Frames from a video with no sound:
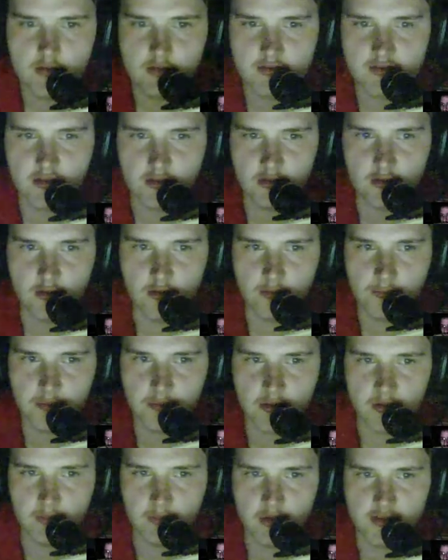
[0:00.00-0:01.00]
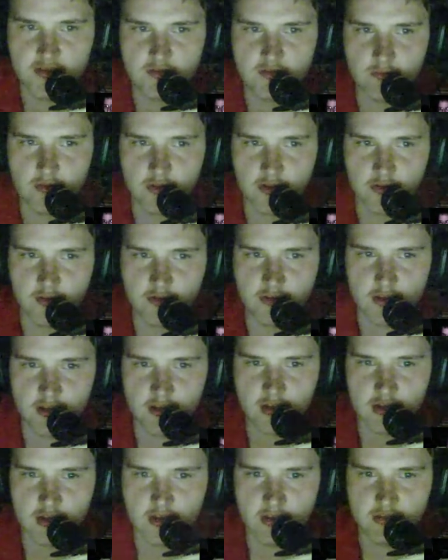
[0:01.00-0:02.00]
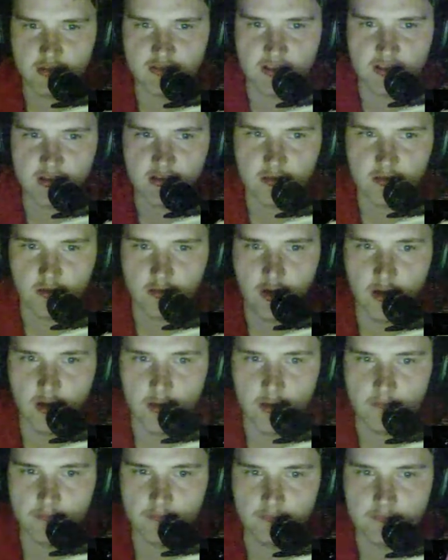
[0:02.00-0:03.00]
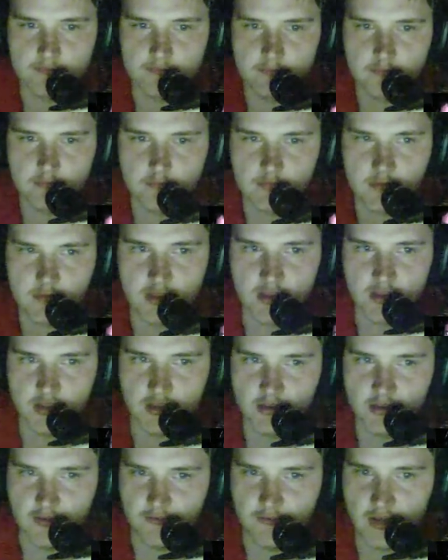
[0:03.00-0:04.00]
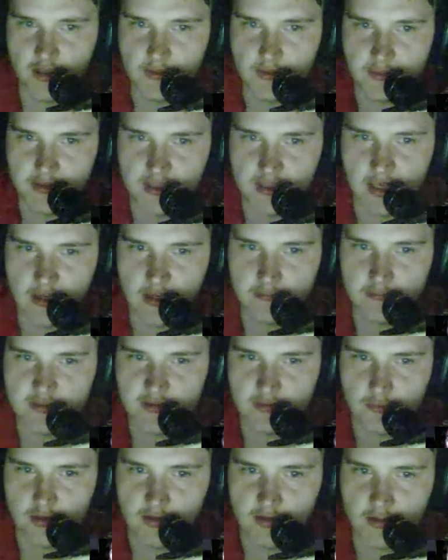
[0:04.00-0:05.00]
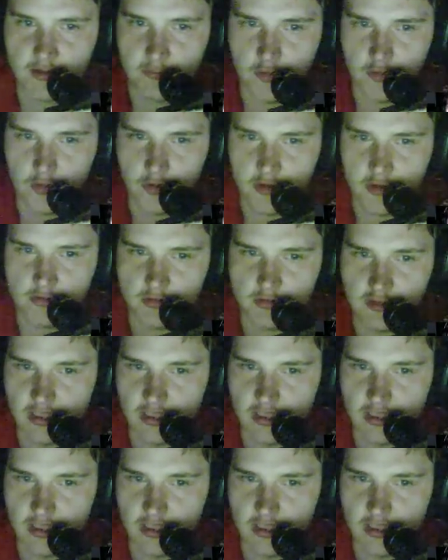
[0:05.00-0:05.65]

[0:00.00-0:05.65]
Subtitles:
So pretty much what you're thinking is that they're gonna develop the games to where they're more